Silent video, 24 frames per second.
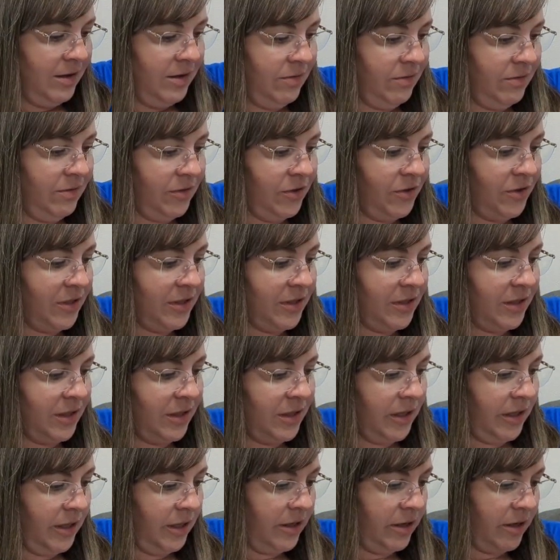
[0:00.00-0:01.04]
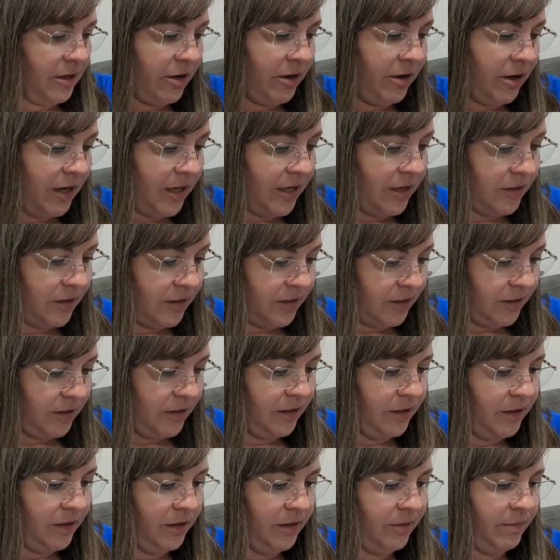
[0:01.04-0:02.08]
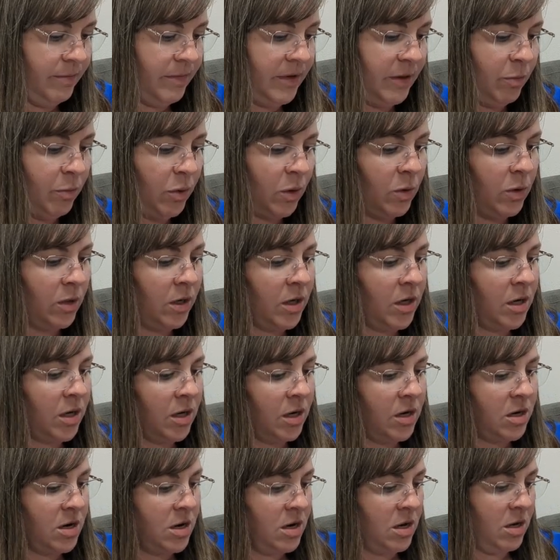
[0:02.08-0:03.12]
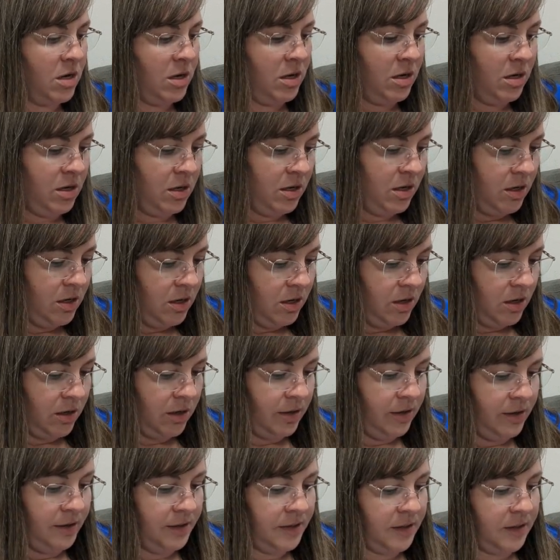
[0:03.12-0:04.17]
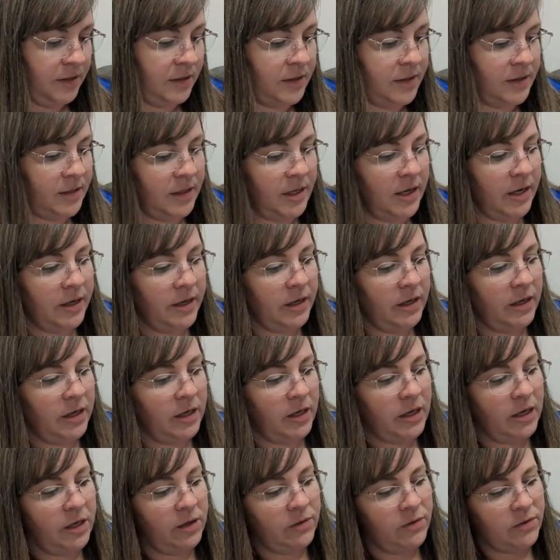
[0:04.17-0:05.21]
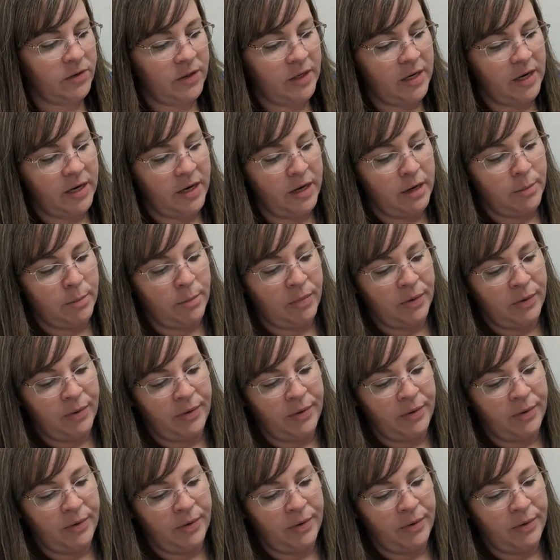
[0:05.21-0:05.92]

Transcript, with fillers: we'll just lay it across my board because it's not in a Q-snap.